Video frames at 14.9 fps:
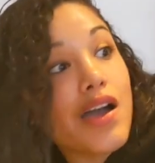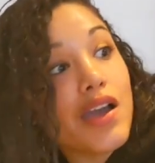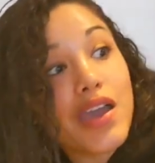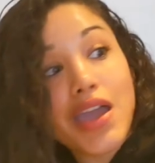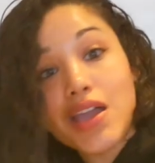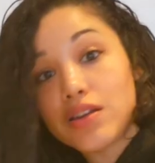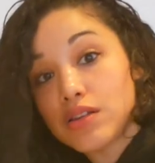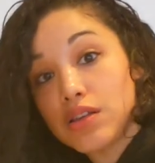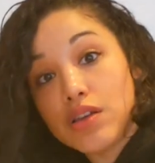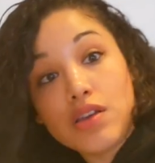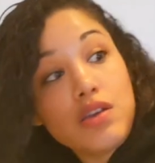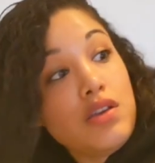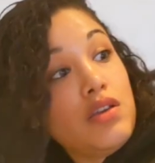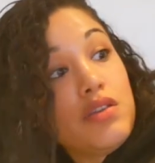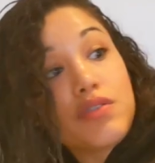Again,
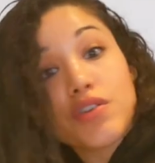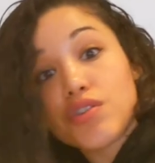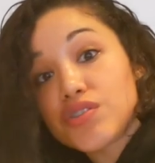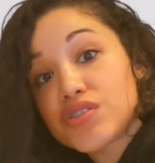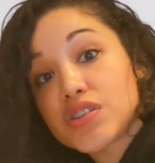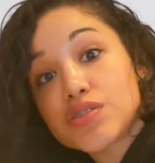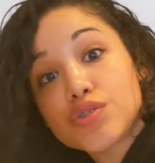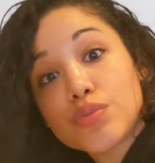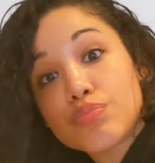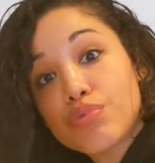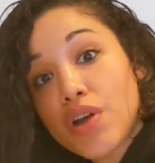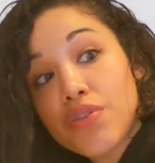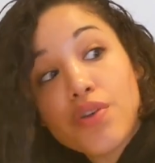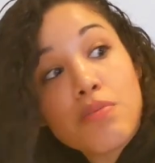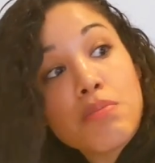your sister,
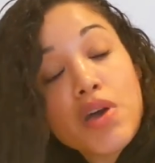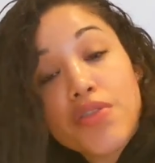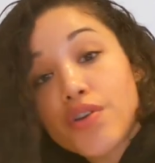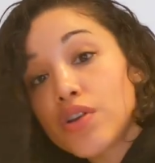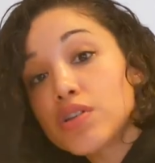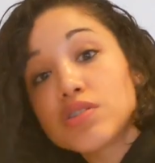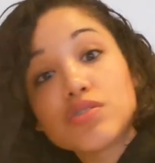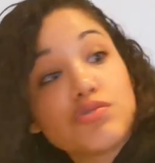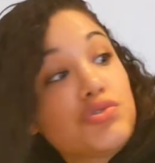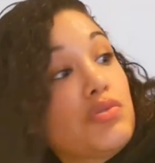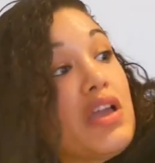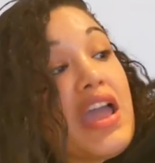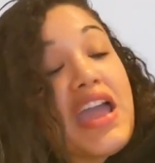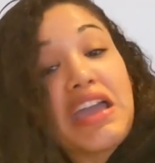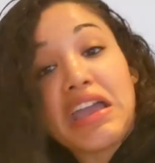brother, mother,
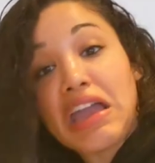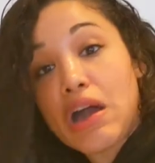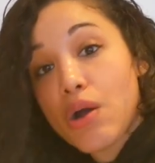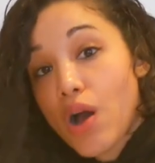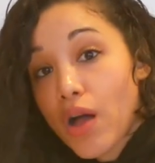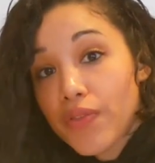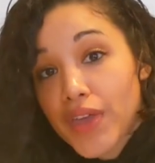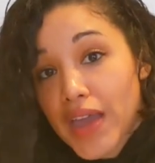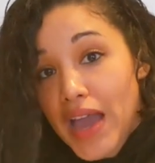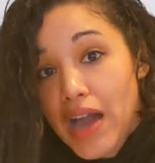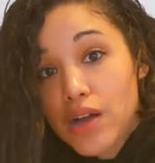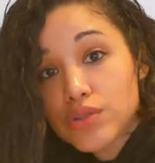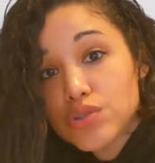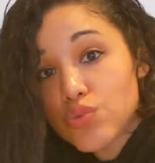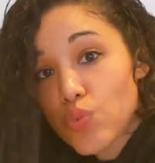hanging out on the
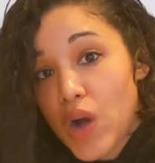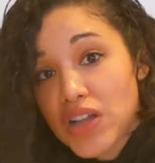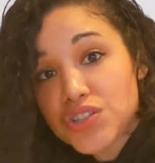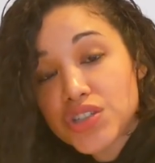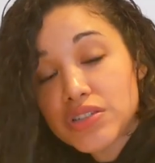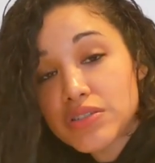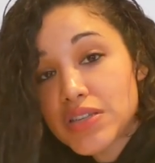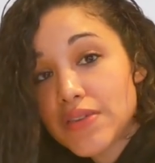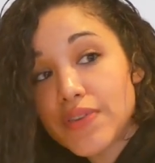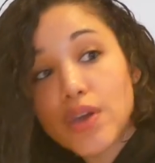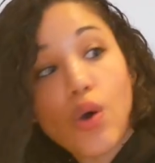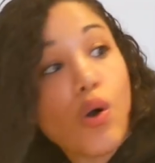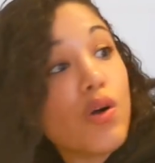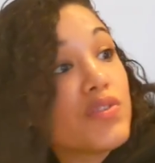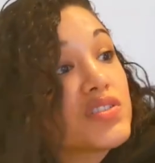couch, watching
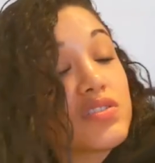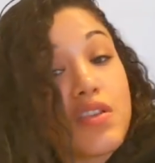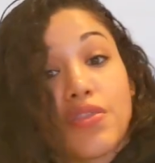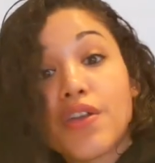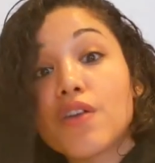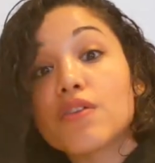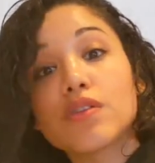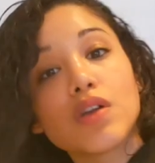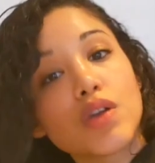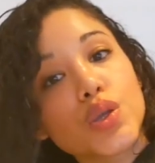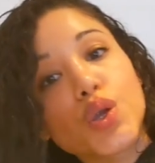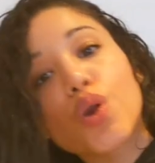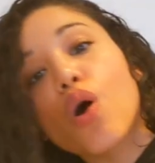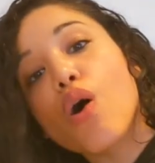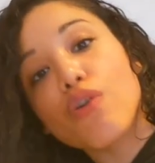TV, all of a sudden
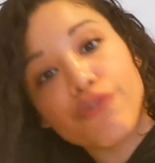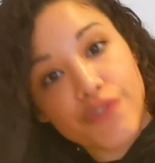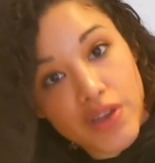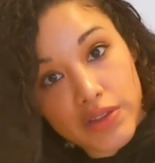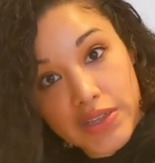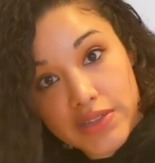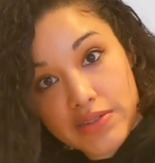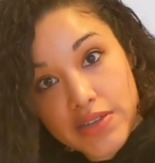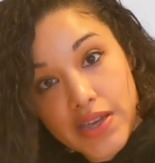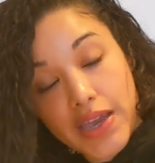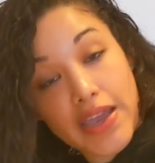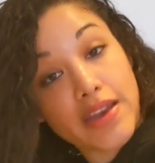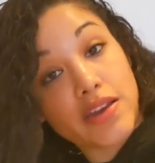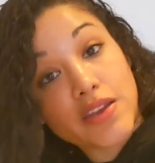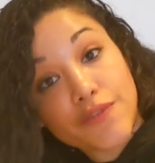you're all feeling
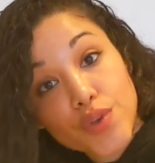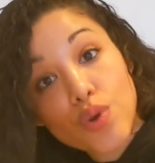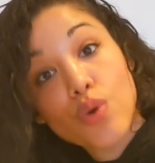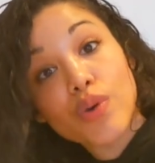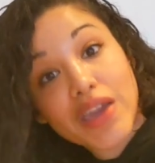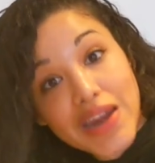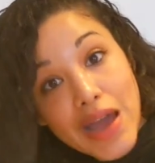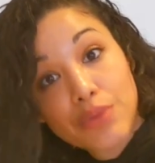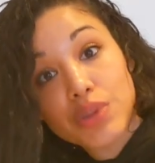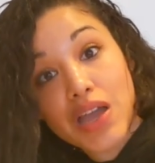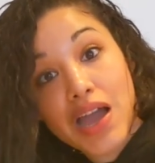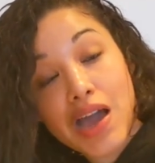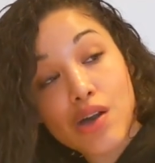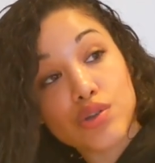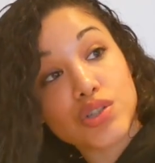sick, and if you don't get out the
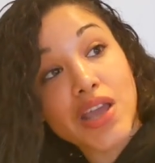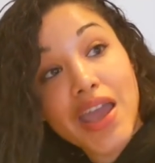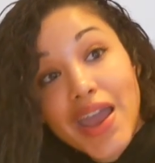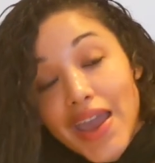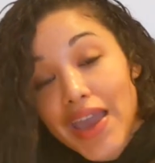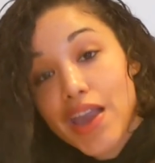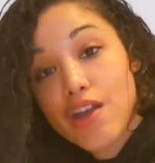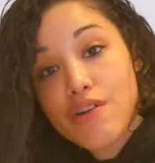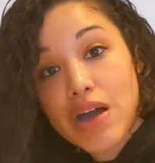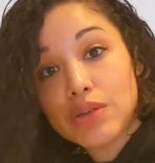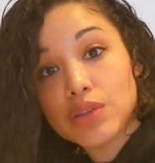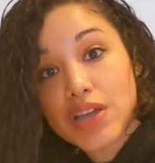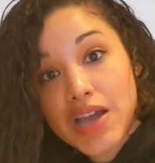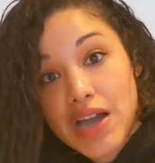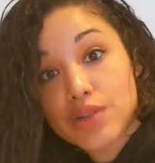house, air
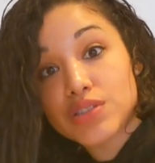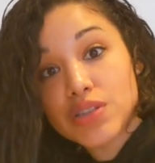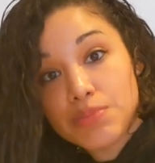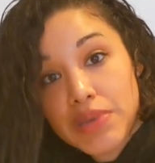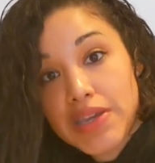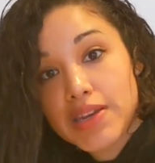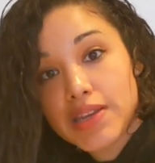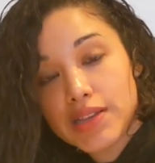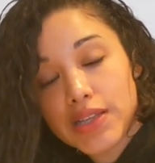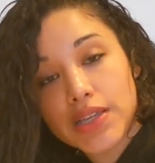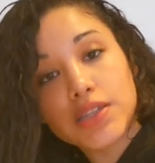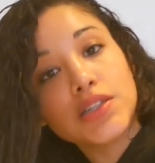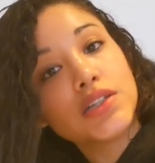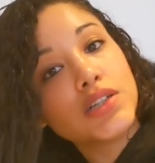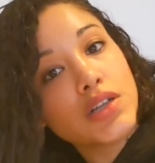out the house
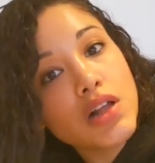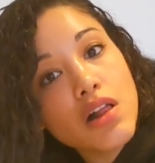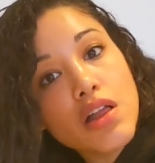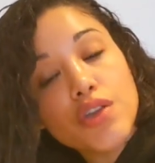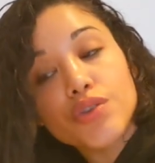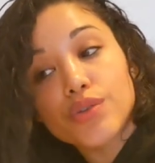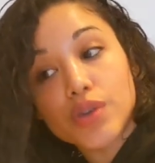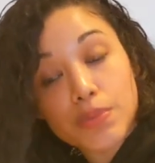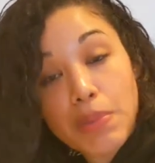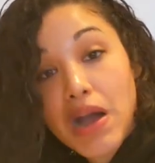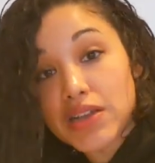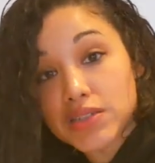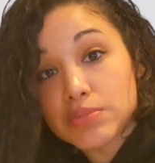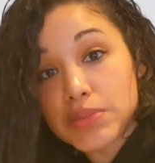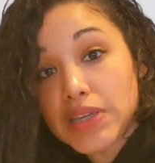immediately, you could
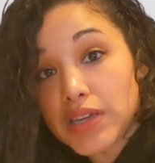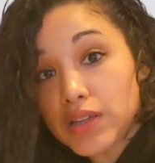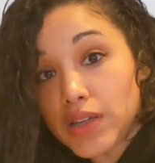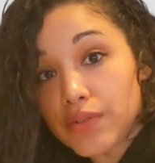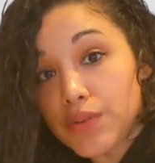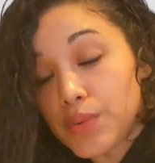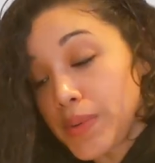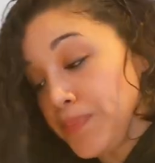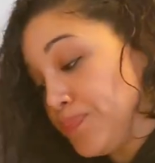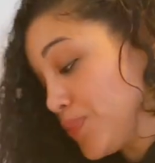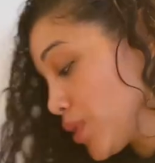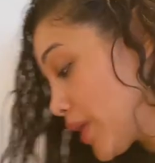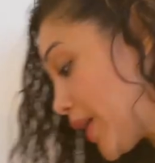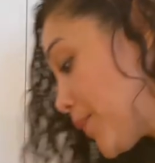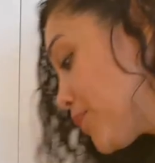possibly kill everyone,
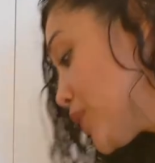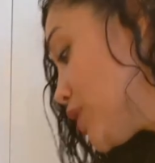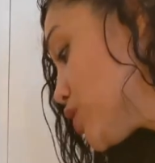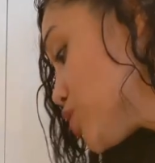okay?